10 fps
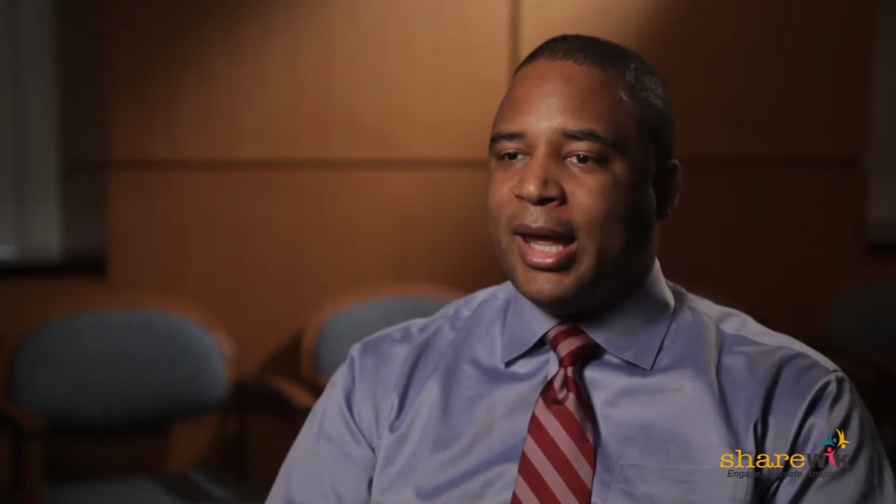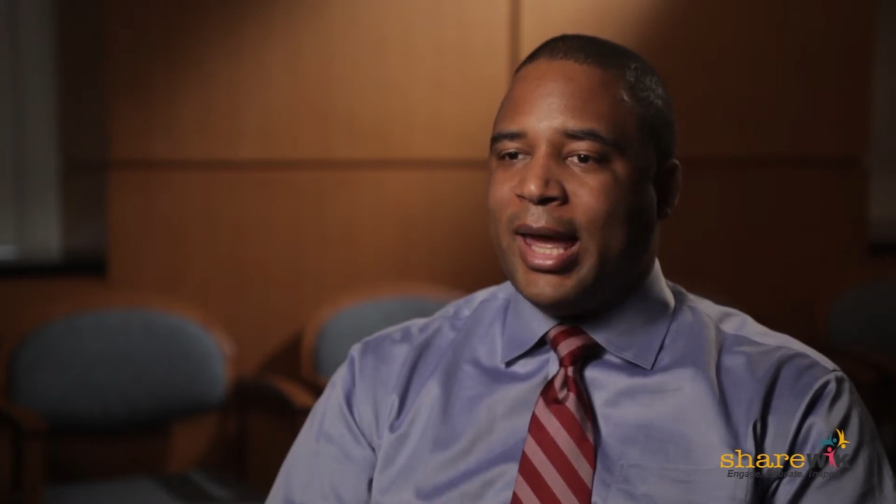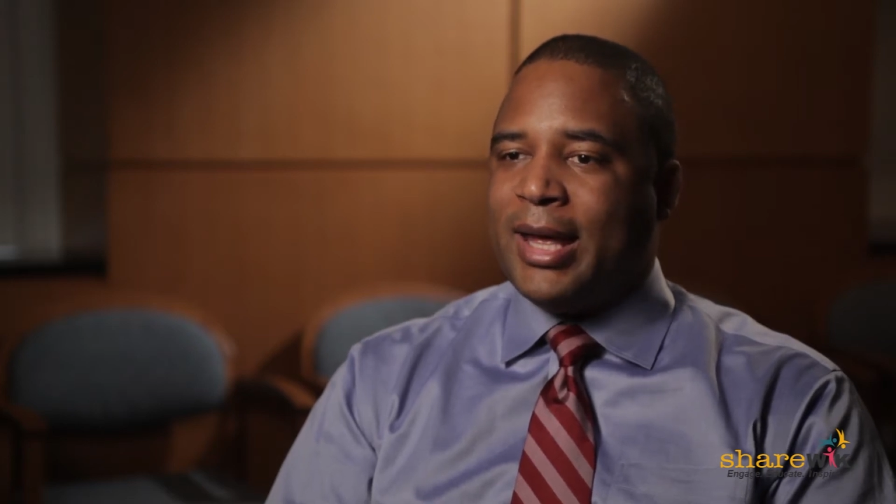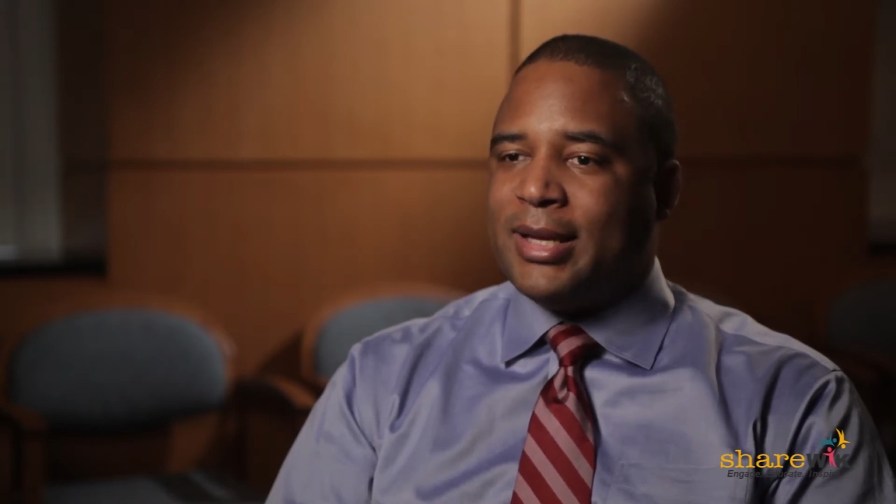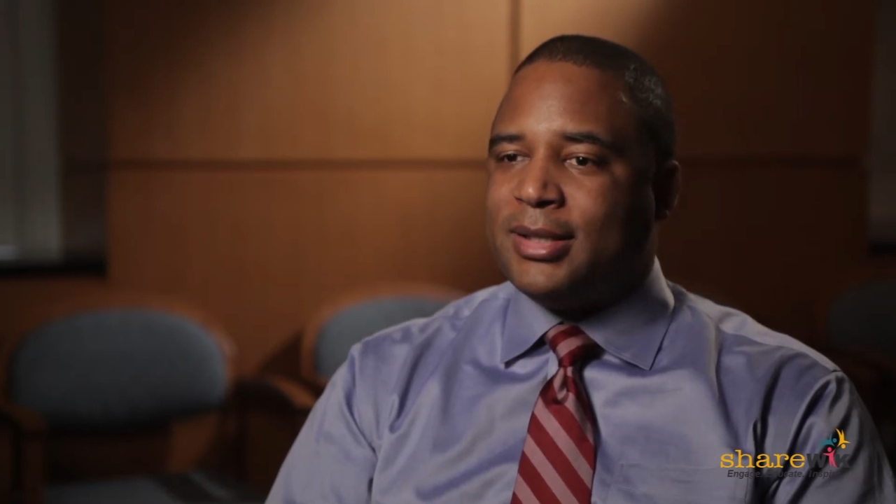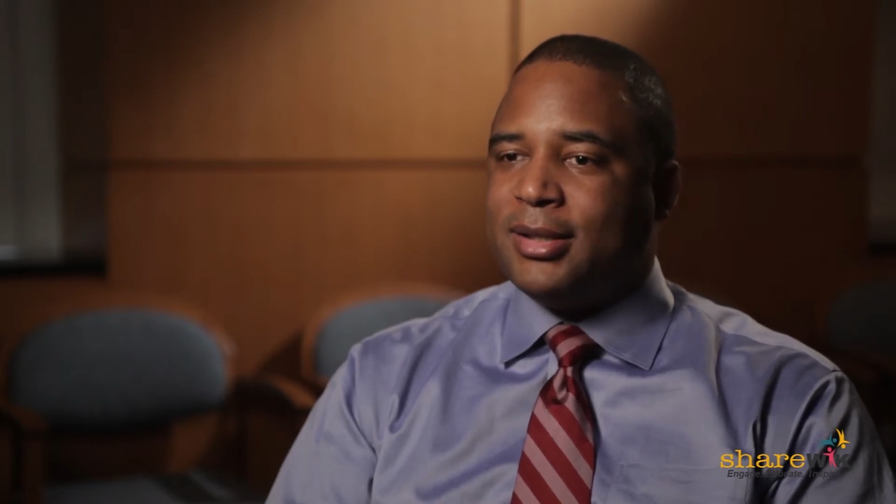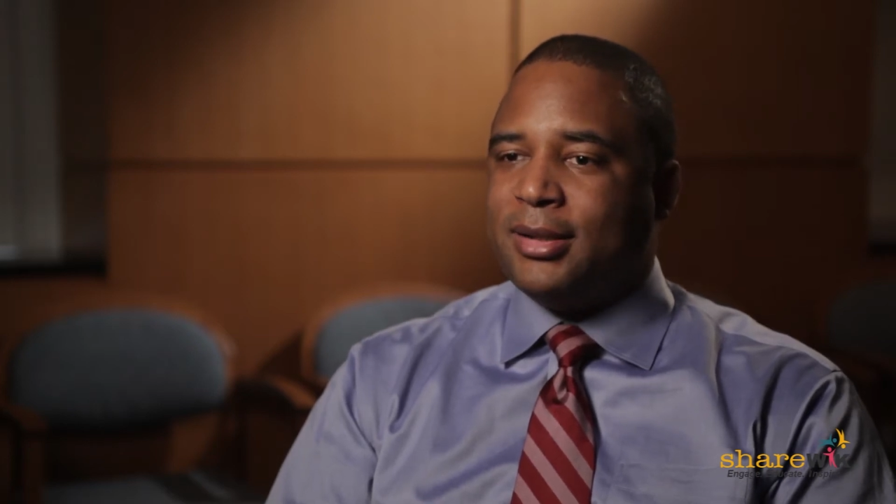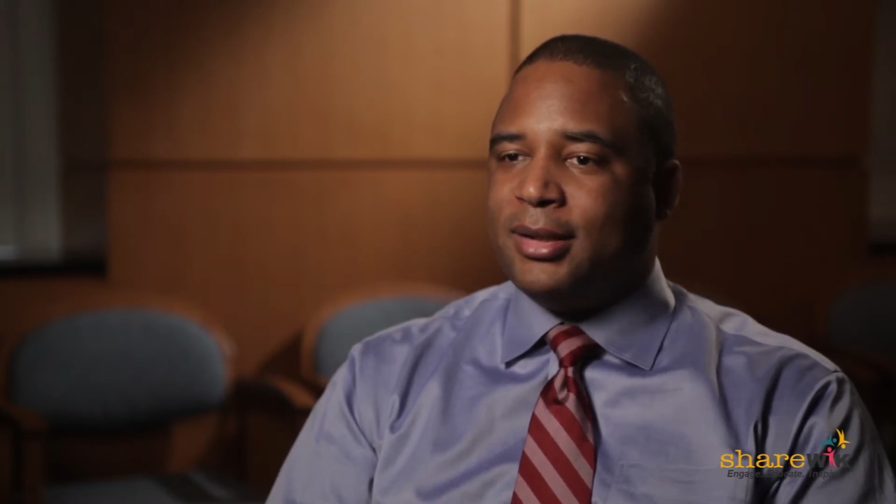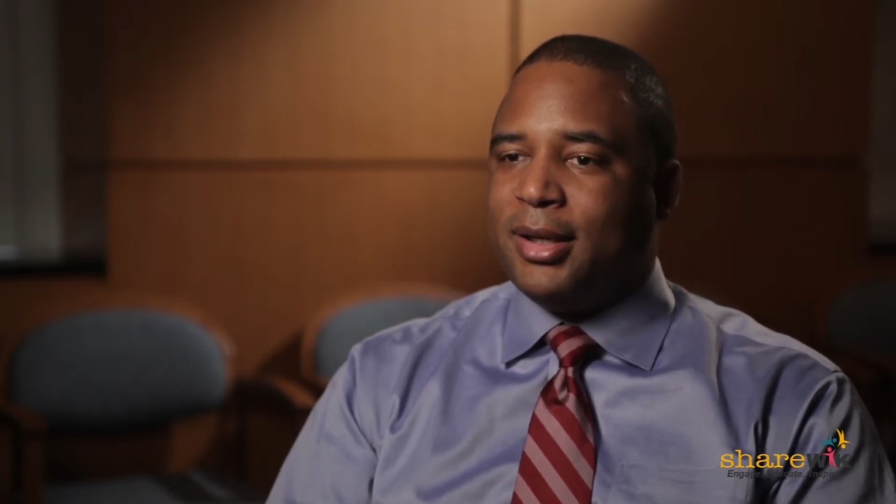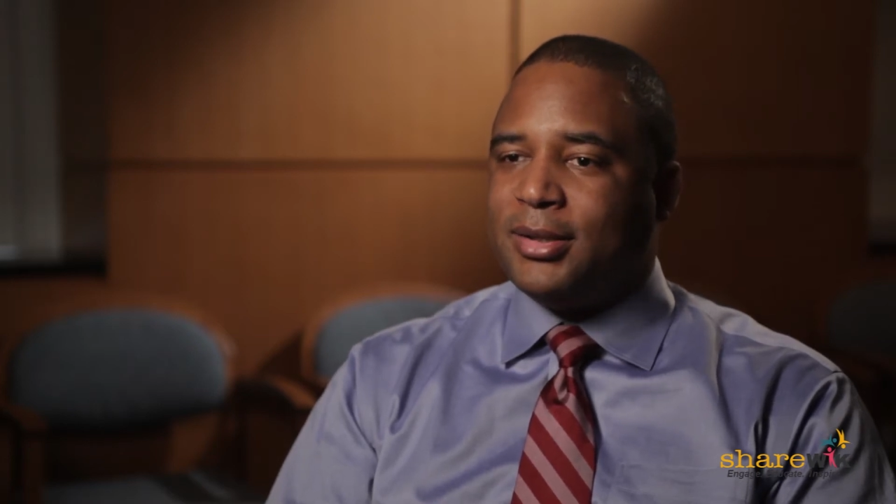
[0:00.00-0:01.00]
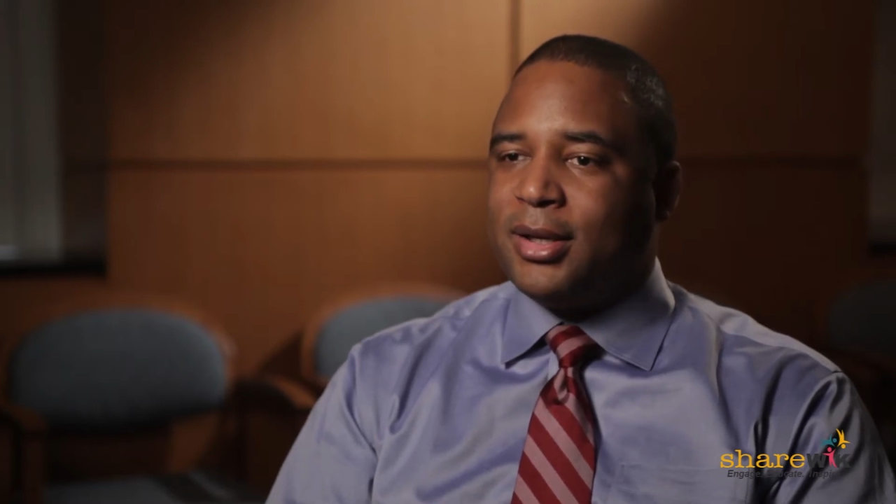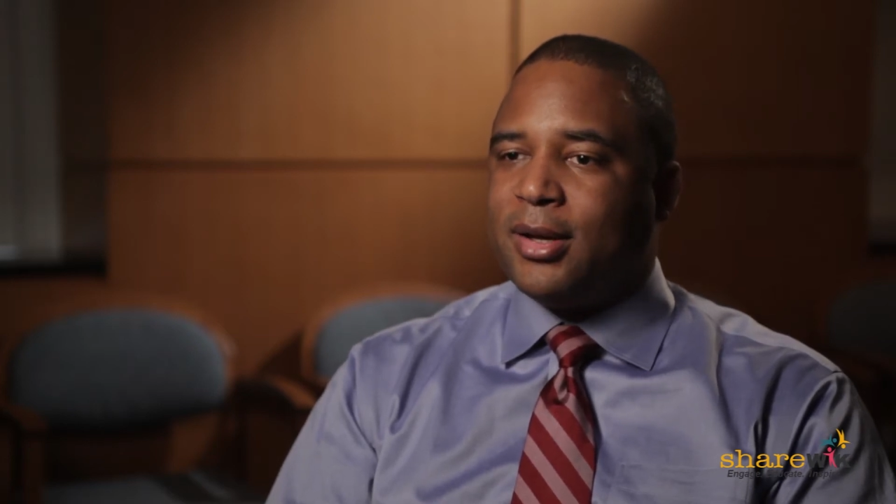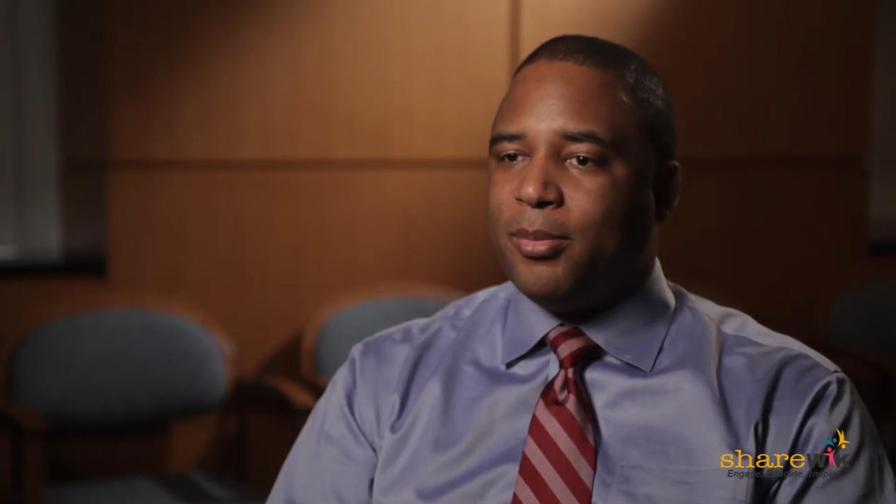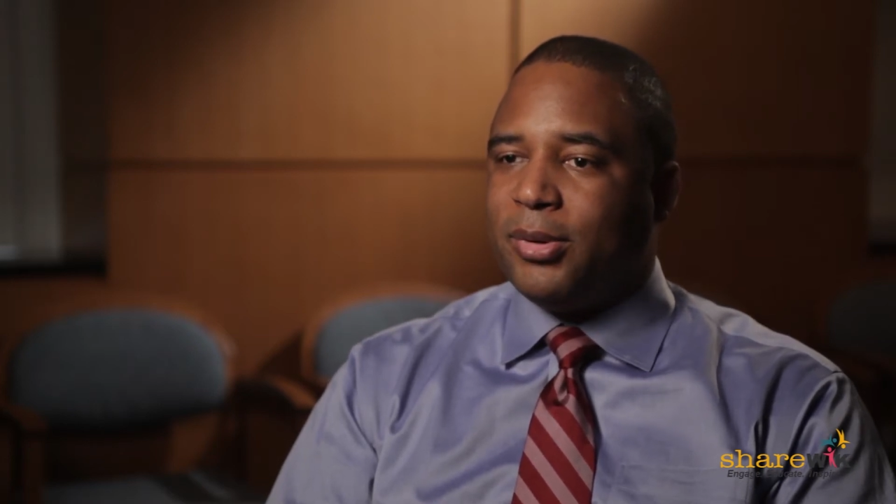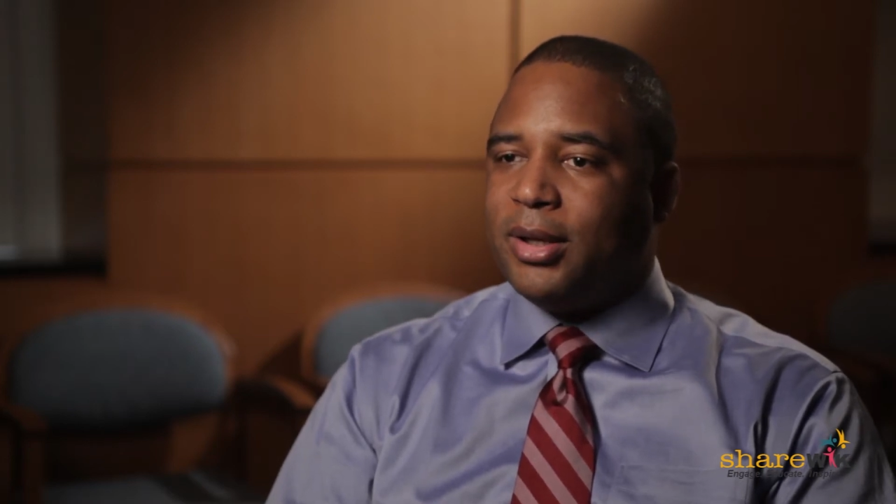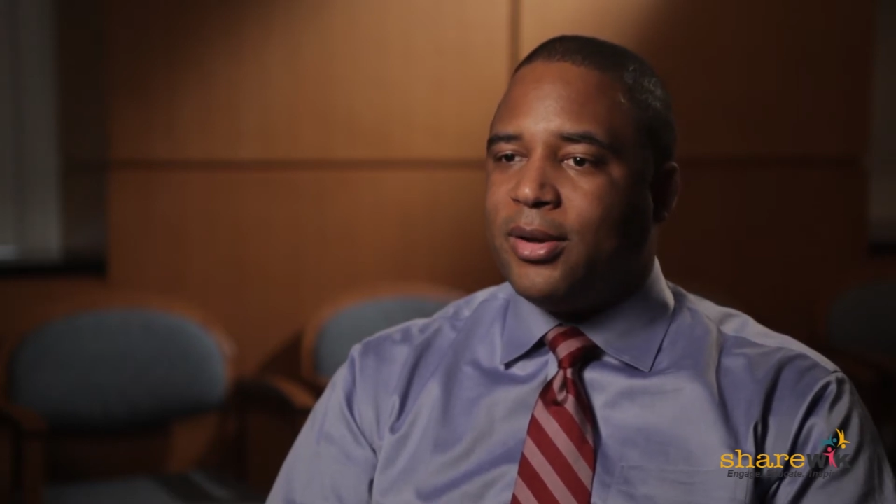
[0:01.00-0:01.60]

as does a complete